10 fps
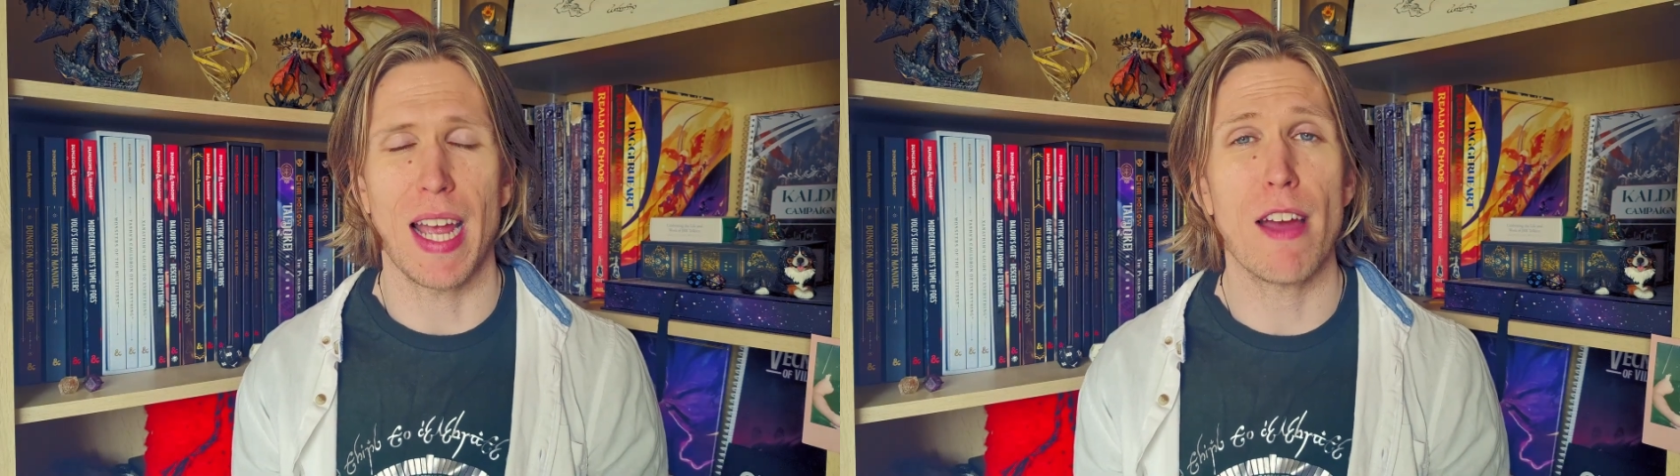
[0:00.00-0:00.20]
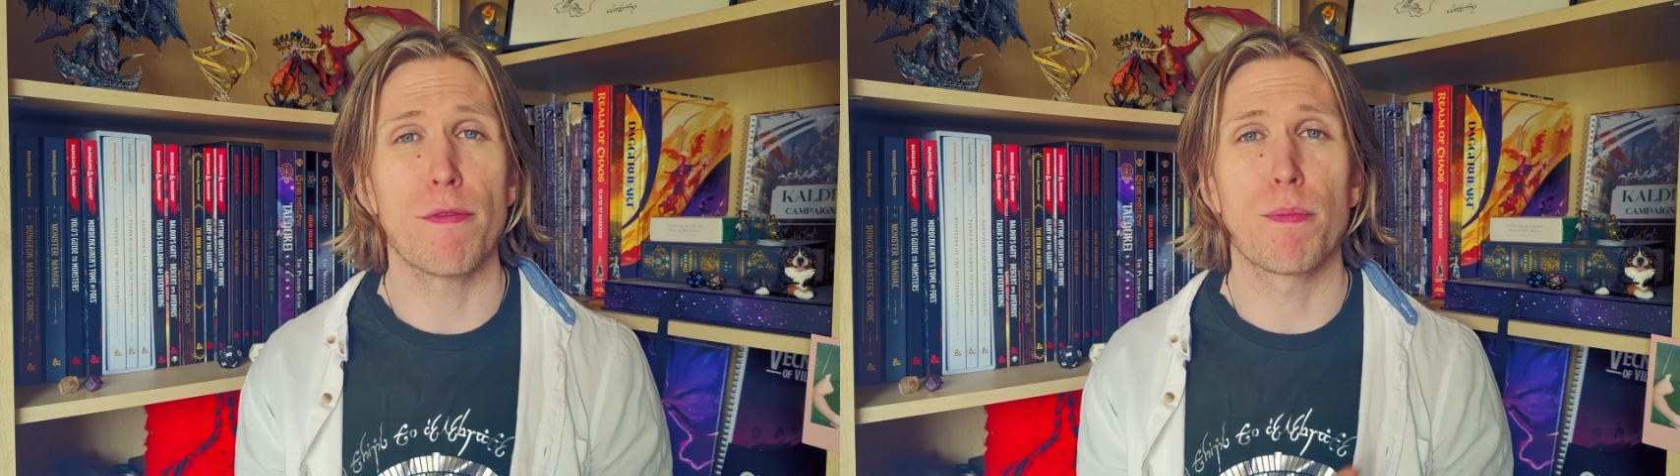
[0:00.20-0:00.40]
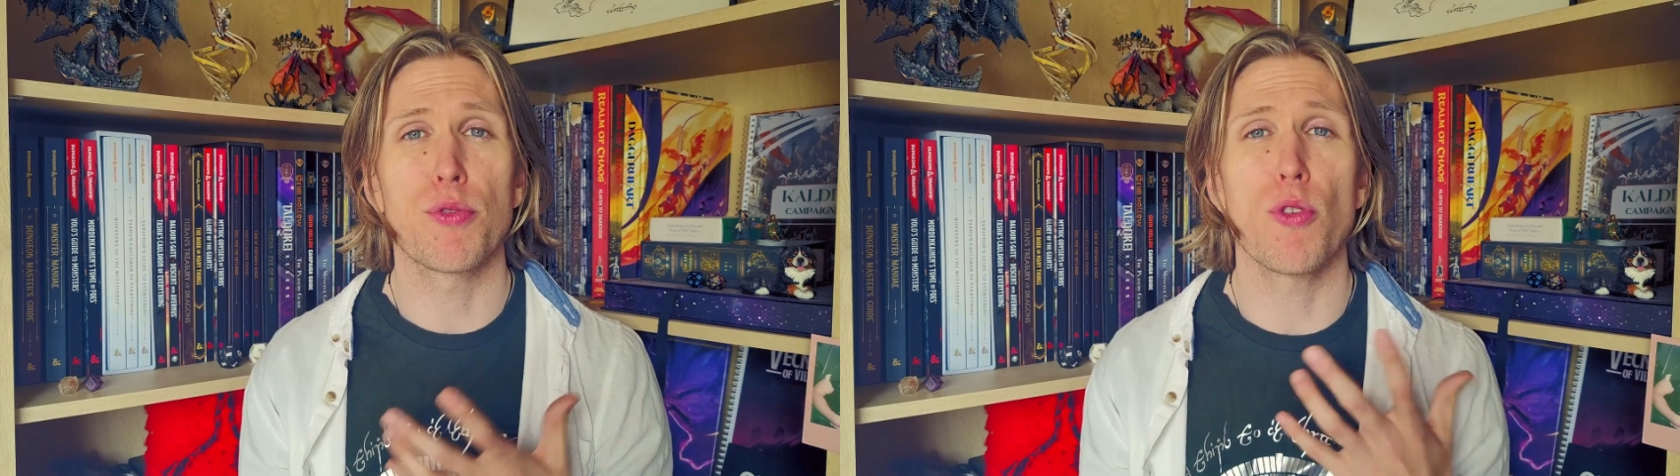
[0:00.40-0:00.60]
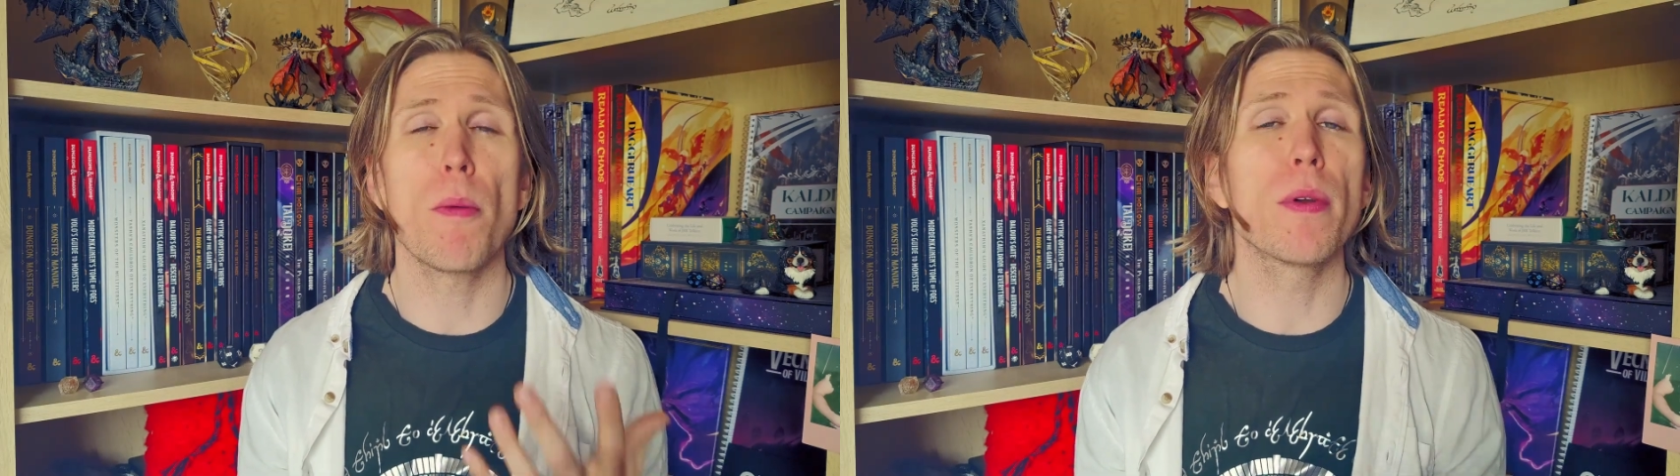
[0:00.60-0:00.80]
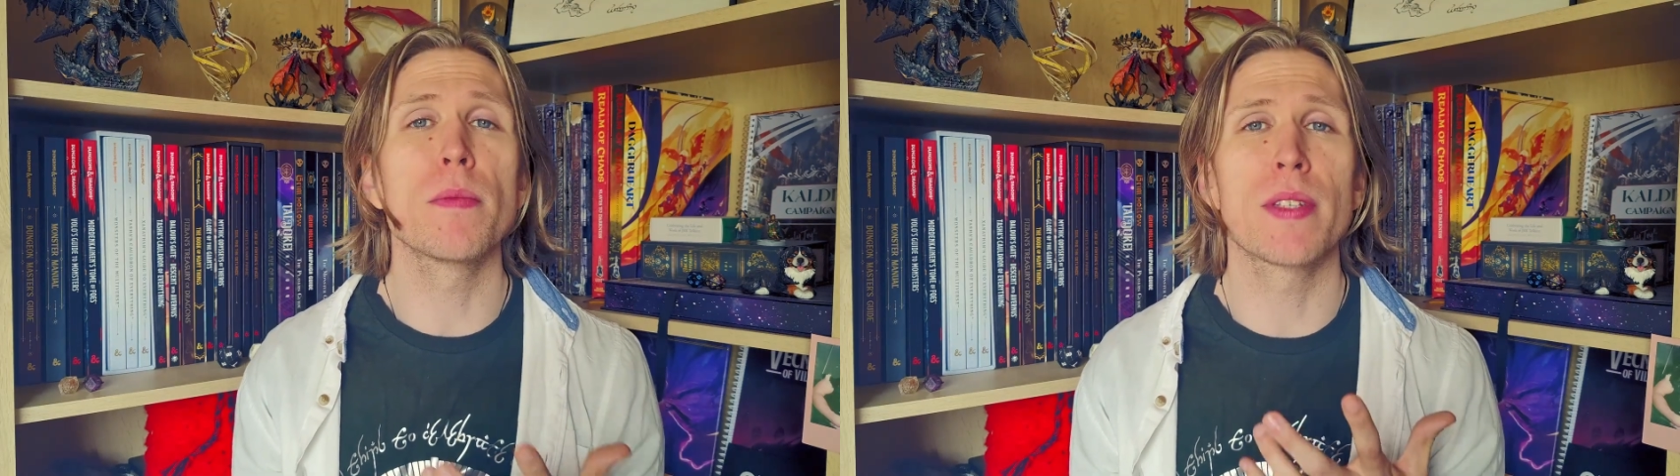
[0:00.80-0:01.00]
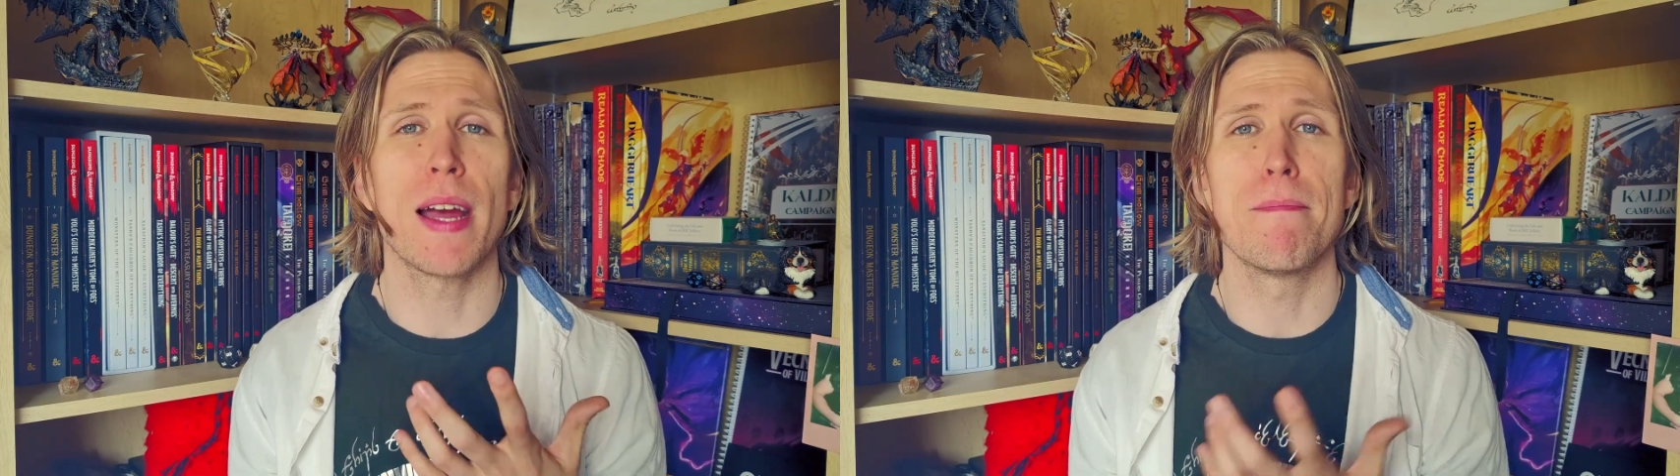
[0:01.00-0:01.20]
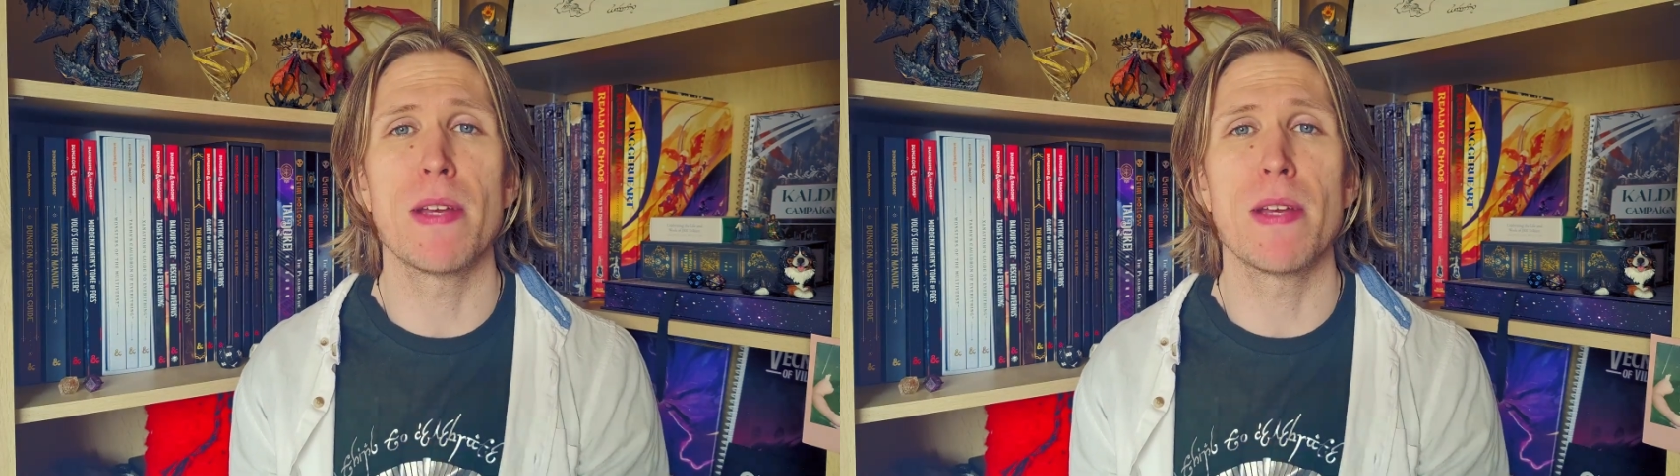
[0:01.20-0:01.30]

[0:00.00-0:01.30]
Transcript: have problems and